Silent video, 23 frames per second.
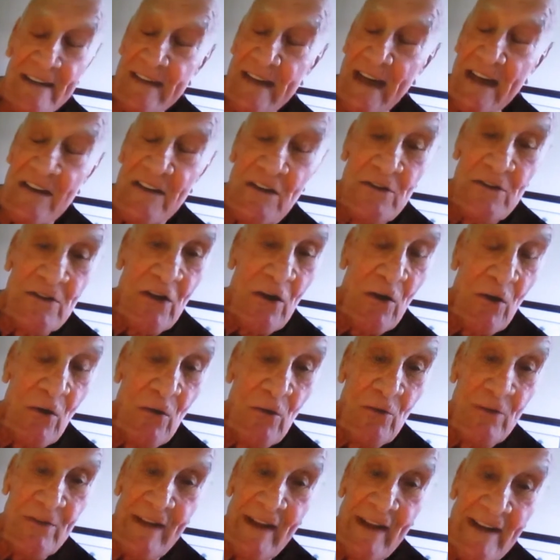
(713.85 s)
They knew the
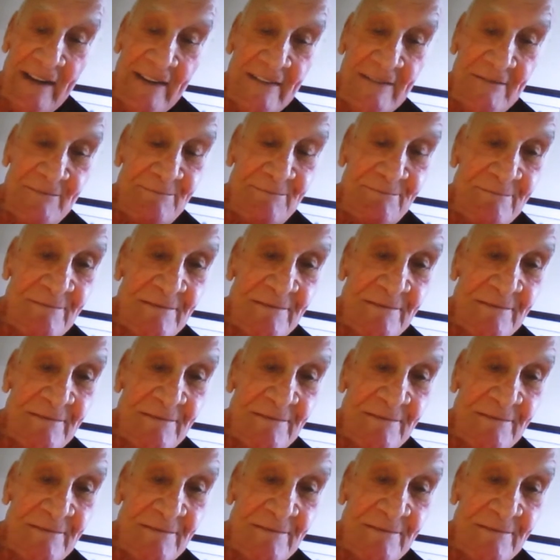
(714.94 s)
whole thing.